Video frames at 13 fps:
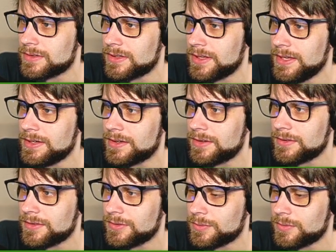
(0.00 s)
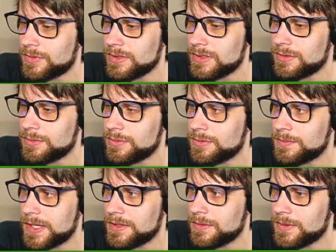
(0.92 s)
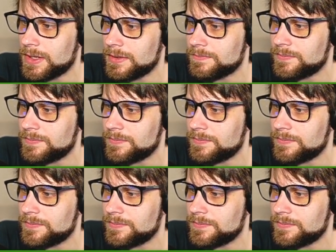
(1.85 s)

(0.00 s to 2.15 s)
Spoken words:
Claydol is really cool, by the way.